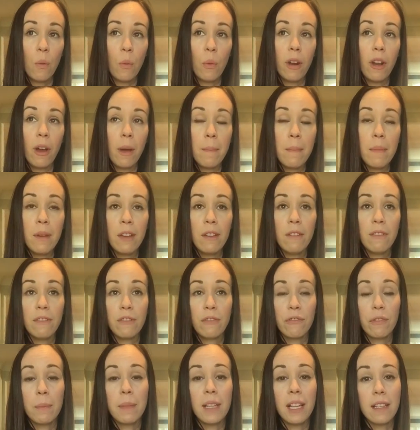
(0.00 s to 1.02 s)
when I
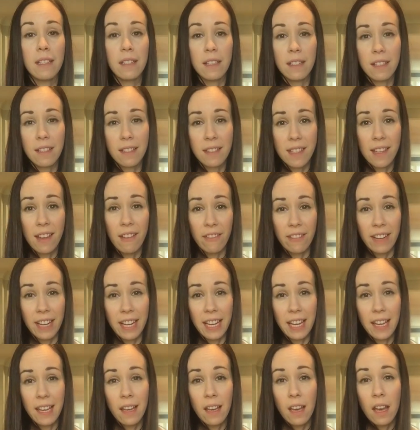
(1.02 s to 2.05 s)
moved from London to
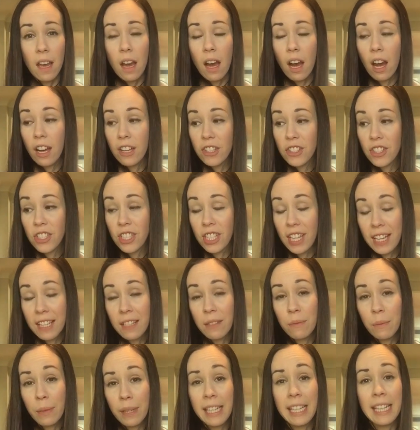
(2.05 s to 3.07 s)
Surrey, I
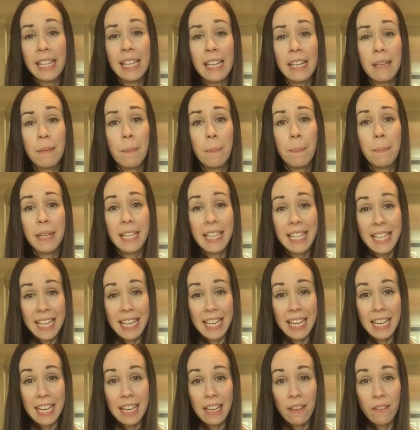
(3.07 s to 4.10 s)
genuinely
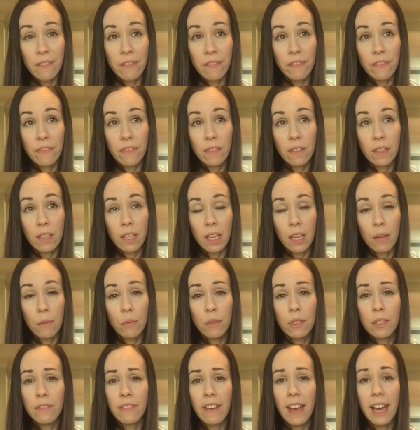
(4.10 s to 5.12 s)
believe it
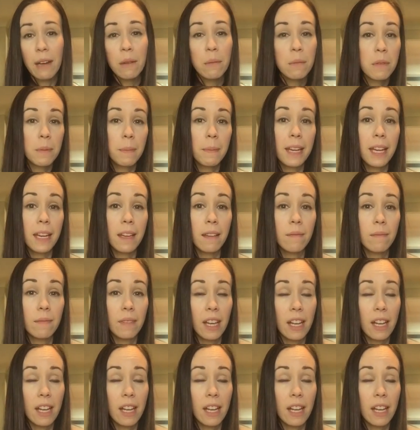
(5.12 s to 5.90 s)
would have helped me,